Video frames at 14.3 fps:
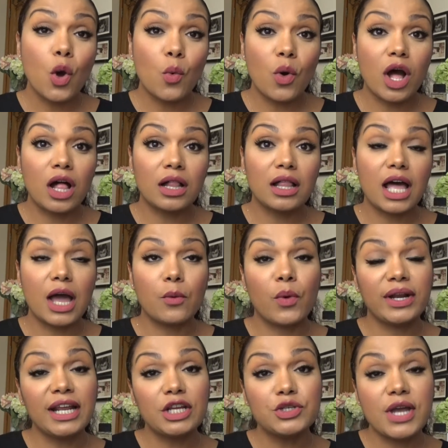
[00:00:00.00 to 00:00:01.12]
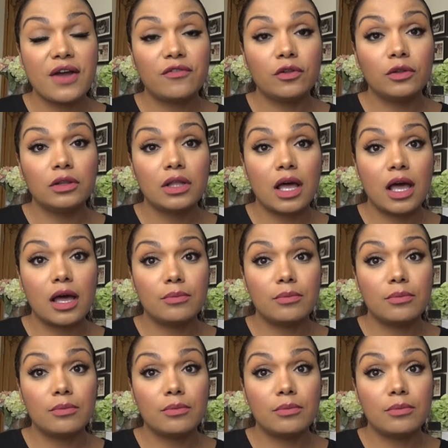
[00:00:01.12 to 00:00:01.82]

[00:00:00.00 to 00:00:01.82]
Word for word: well, when I travel